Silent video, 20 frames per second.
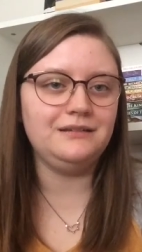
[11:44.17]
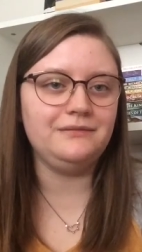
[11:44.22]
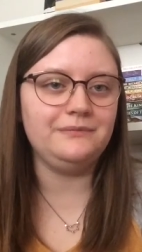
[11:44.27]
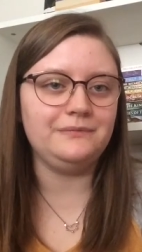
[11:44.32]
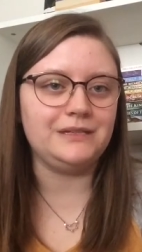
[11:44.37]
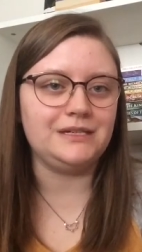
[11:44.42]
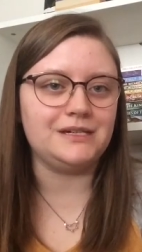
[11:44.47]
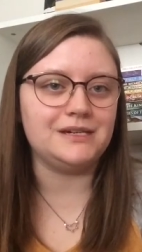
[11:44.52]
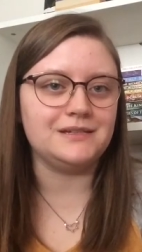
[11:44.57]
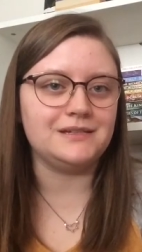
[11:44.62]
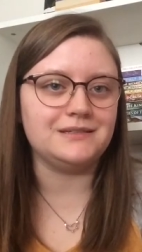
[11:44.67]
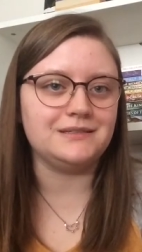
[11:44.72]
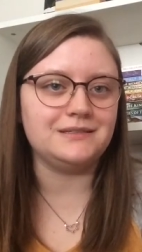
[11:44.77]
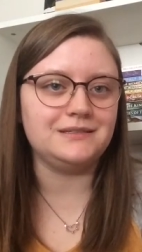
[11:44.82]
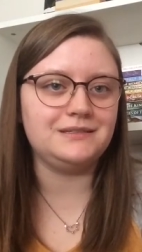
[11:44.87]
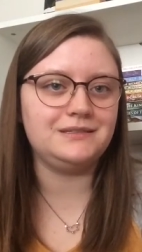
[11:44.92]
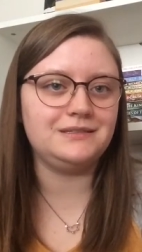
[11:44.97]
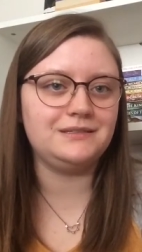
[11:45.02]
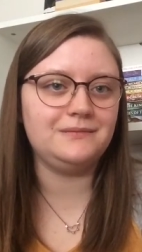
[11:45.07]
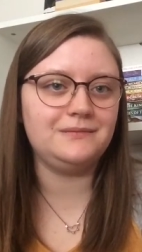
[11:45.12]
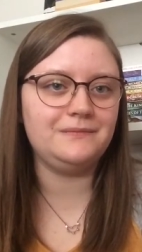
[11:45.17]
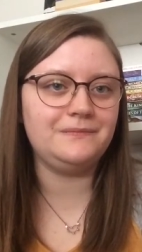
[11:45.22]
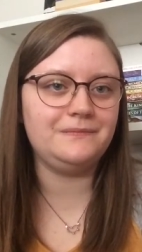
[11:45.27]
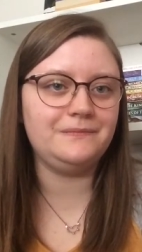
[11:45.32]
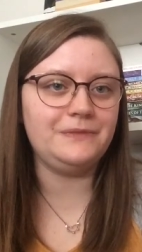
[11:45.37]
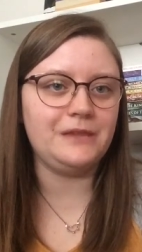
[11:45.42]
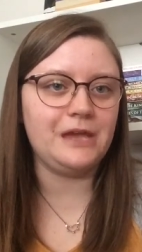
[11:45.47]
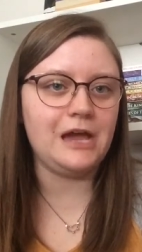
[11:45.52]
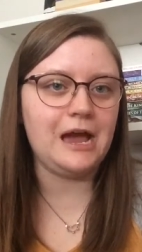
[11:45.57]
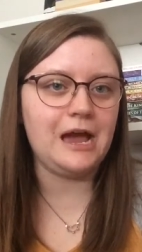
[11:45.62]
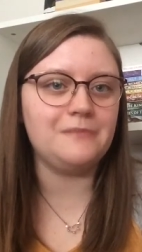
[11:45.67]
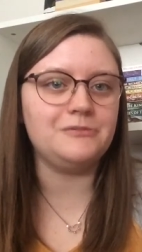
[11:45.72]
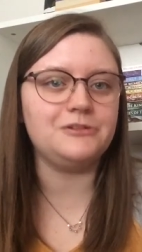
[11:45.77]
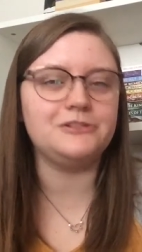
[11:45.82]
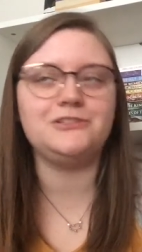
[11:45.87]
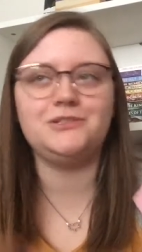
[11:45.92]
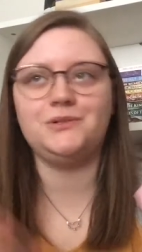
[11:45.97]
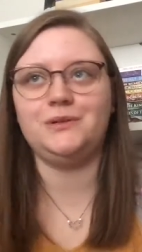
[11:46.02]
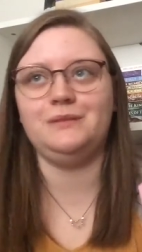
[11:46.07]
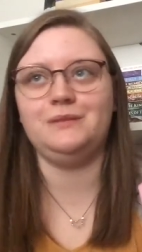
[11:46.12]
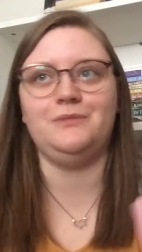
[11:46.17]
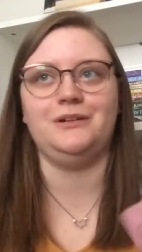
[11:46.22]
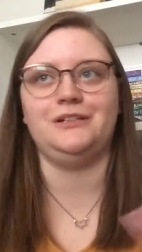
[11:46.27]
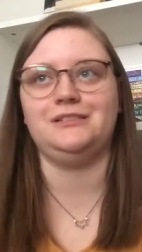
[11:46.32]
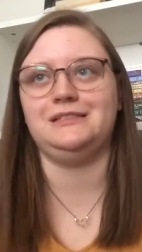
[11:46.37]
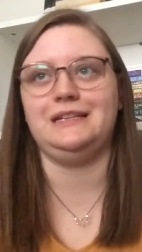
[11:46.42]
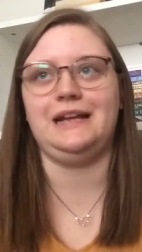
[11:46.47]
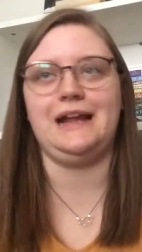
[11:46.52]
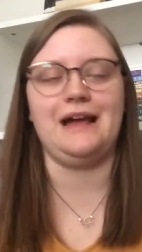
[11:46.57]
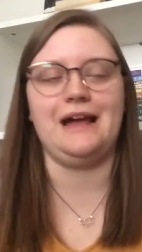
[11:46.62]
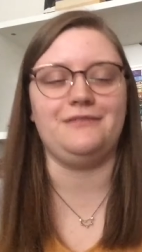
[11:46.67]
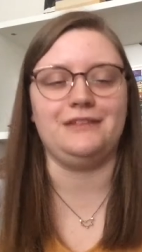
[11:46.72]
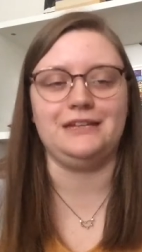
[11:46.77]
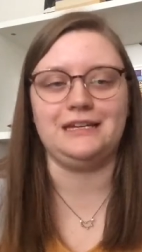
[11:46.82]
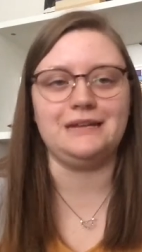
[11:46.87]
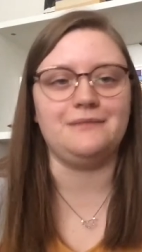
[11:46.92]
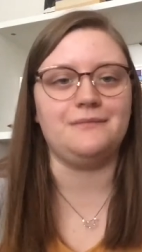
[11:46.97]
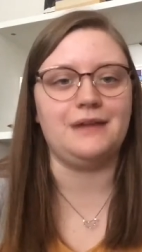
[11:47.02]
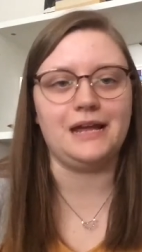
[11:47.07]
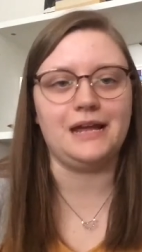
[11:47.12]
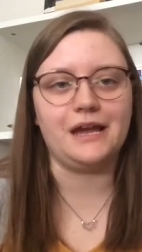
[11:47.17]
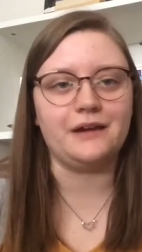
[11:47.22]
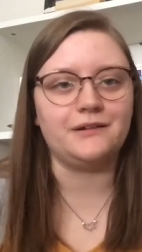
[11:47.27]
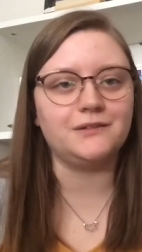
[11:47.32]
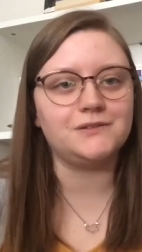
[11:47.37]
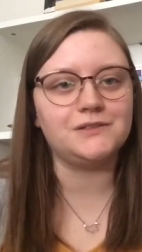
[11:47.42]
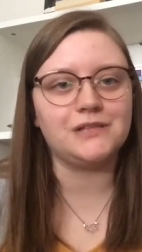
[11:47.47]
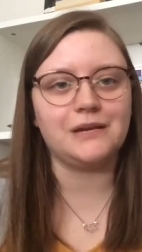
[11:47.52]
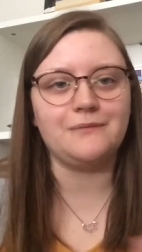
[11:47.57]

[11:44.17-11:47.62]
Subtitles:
because I'm just doing books that I have, like, in my house.